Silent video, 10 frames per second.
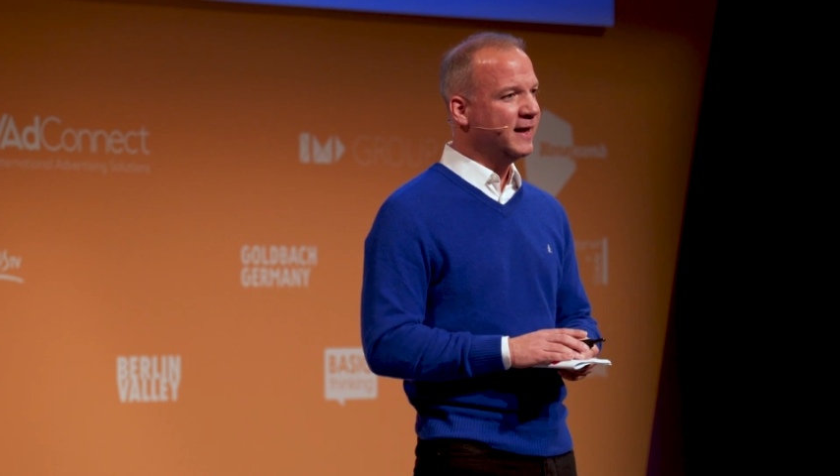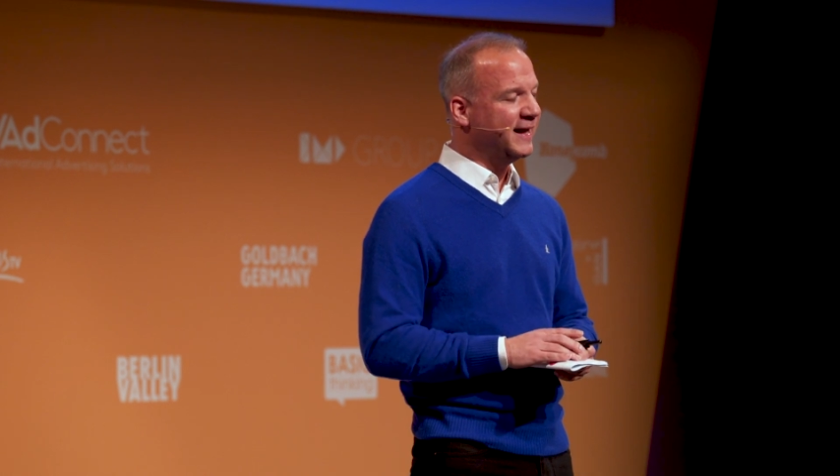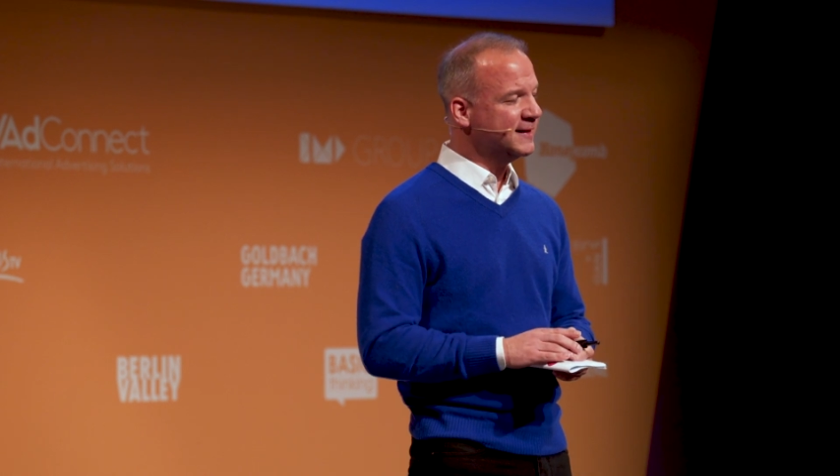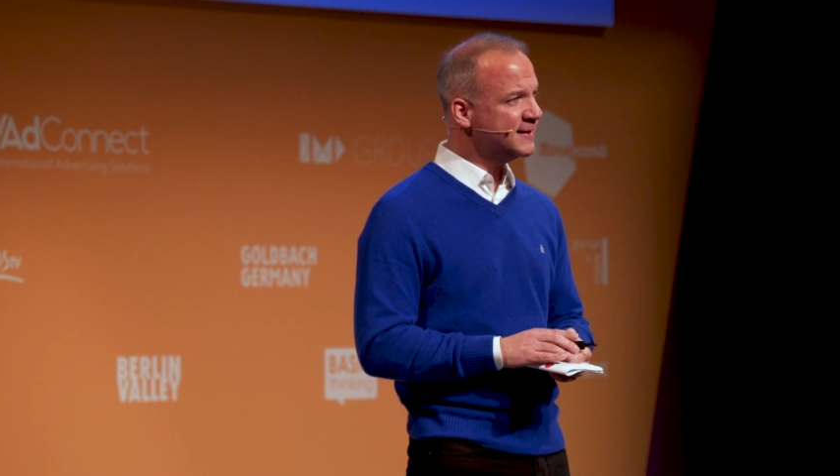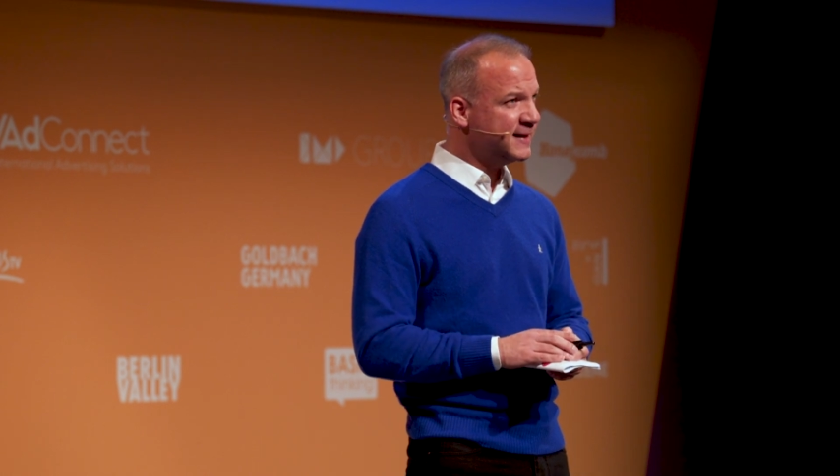
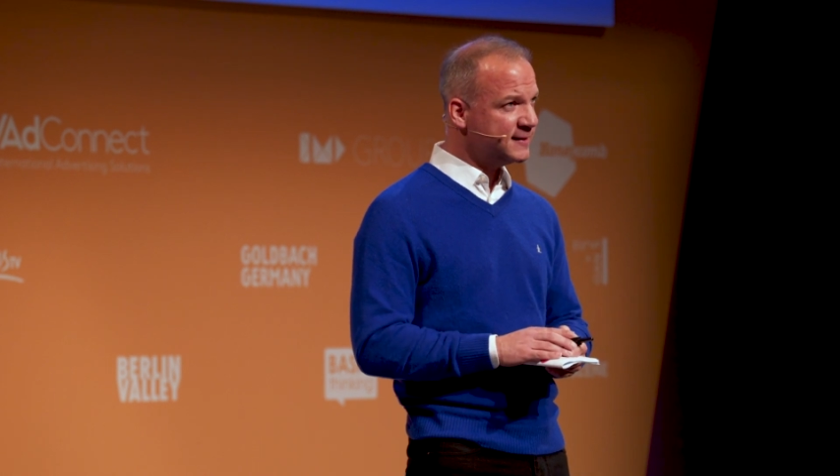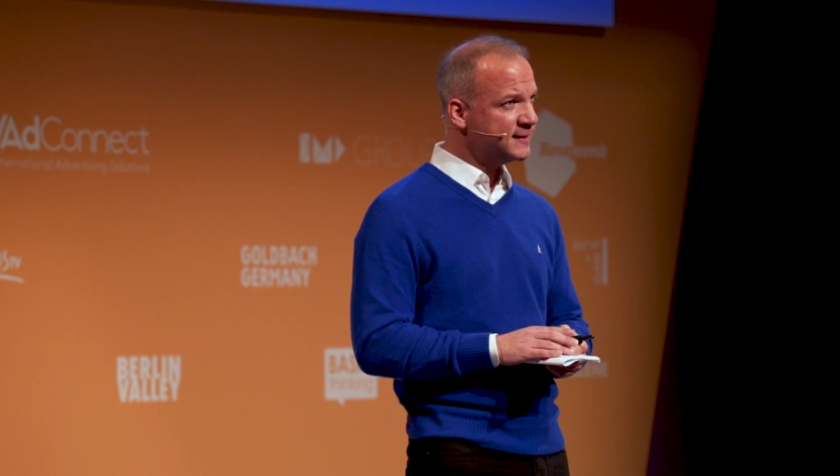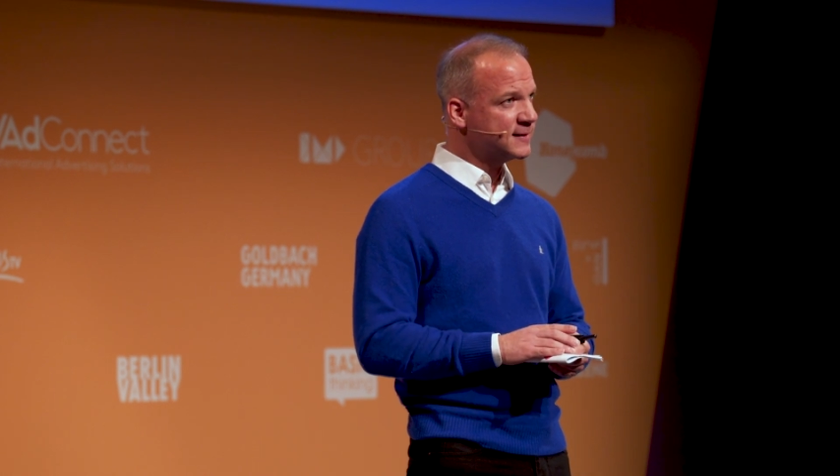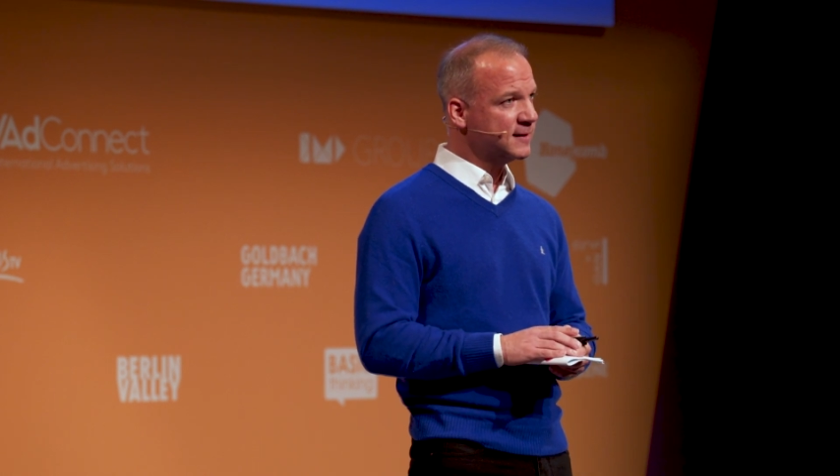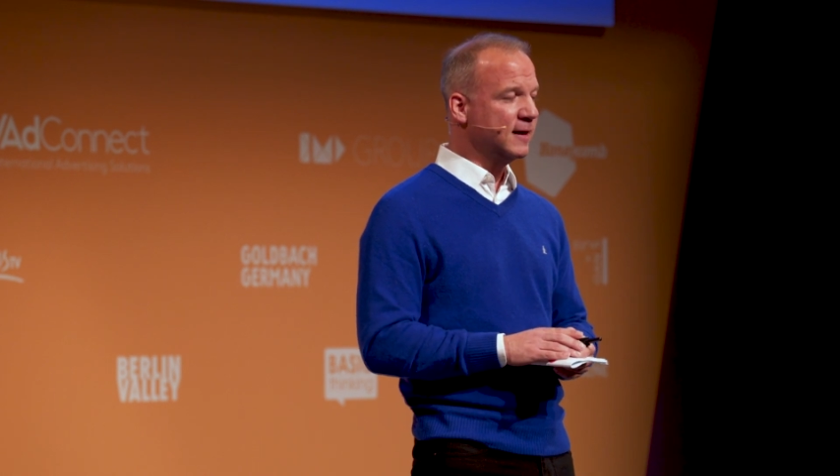
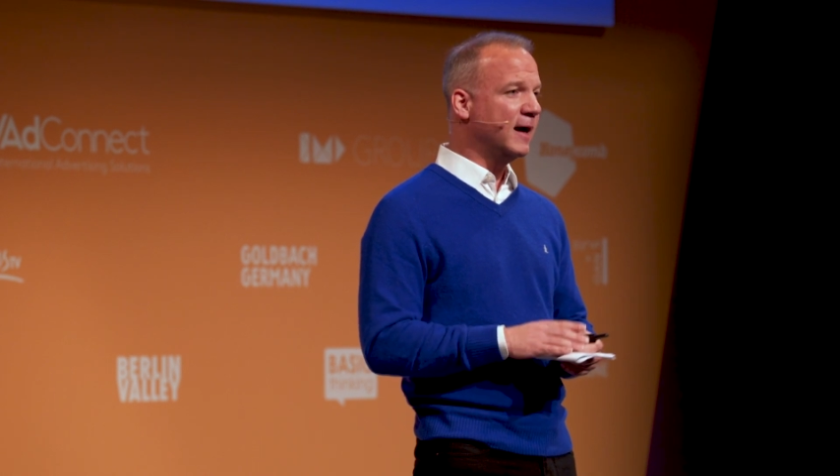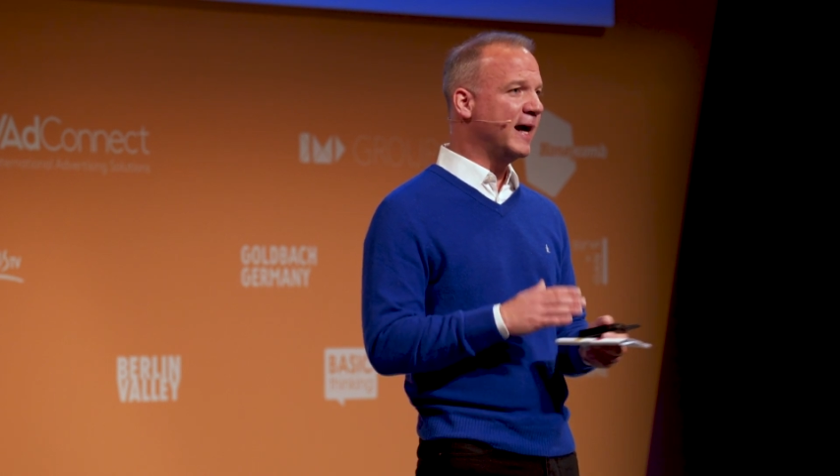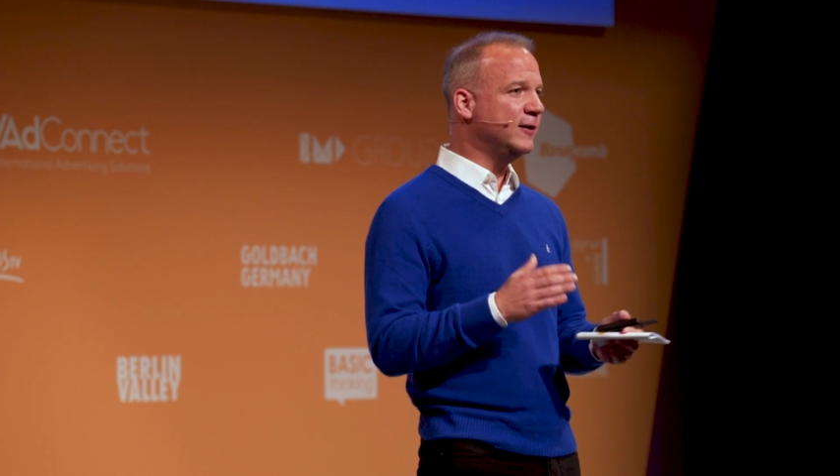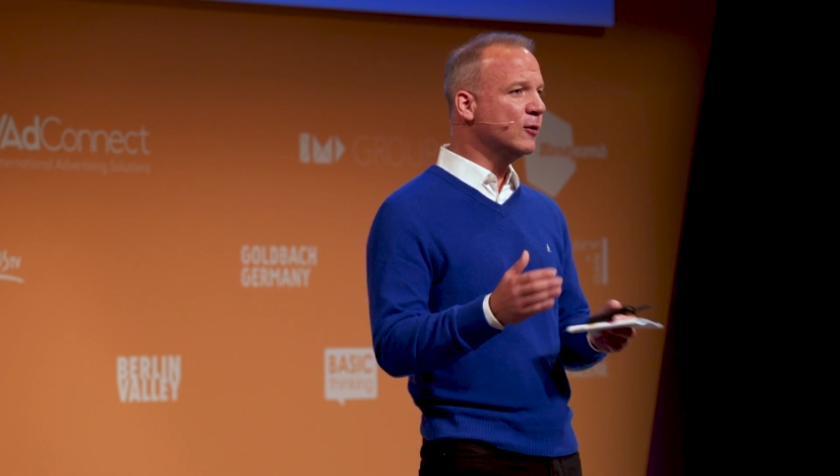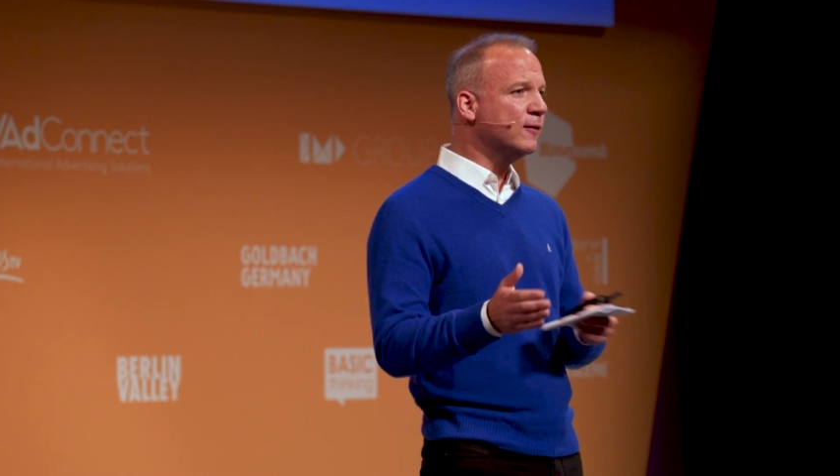exists,
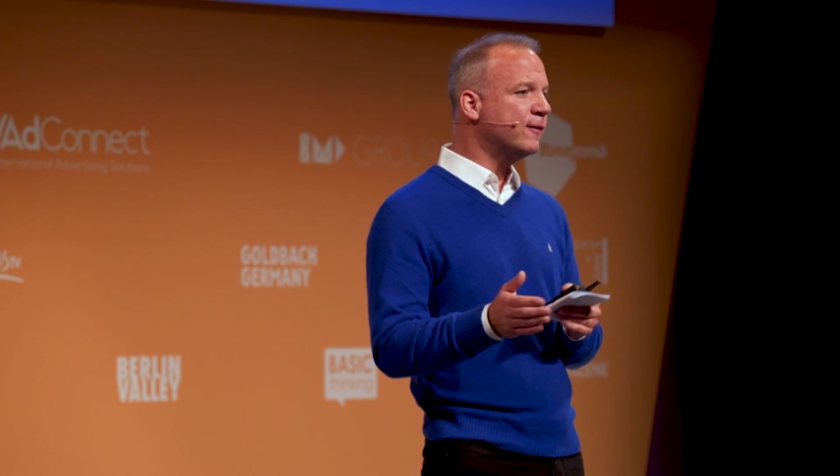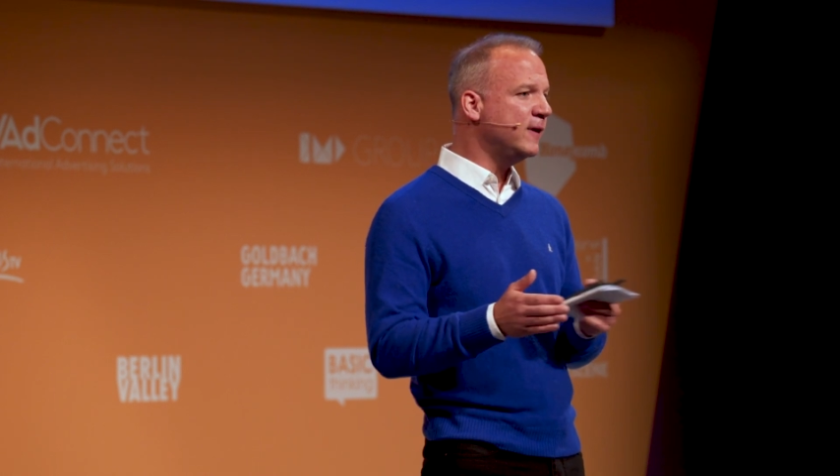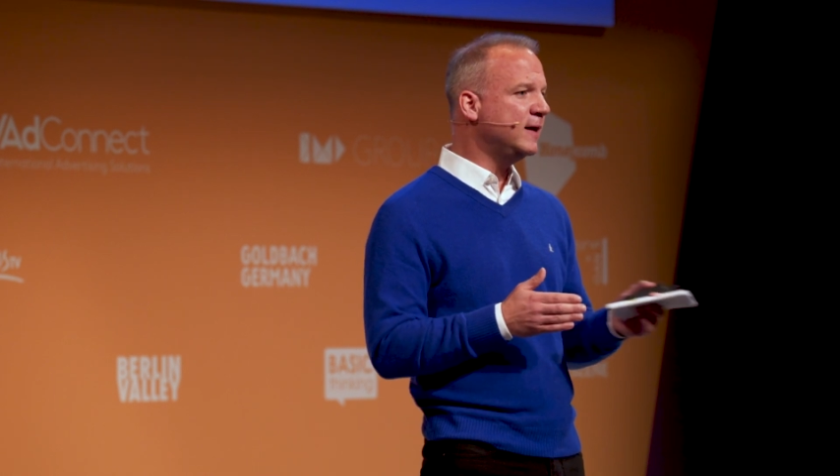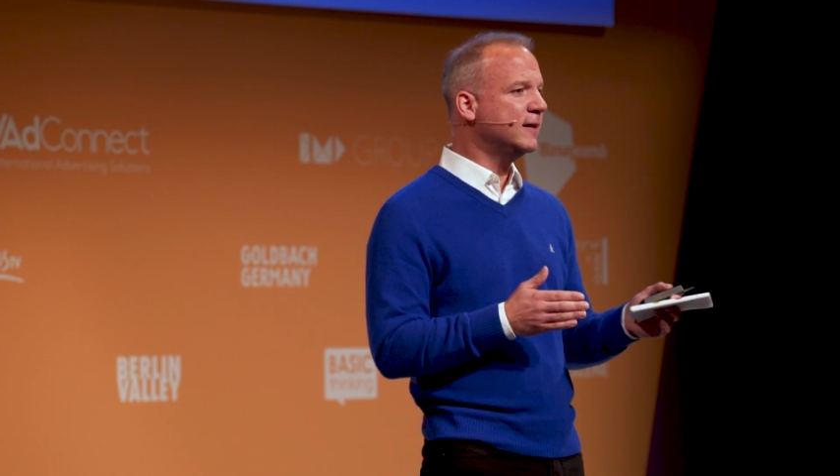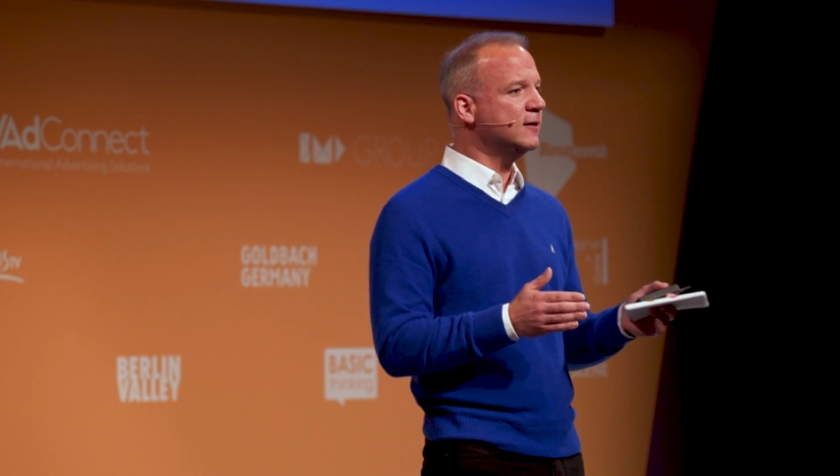I don't think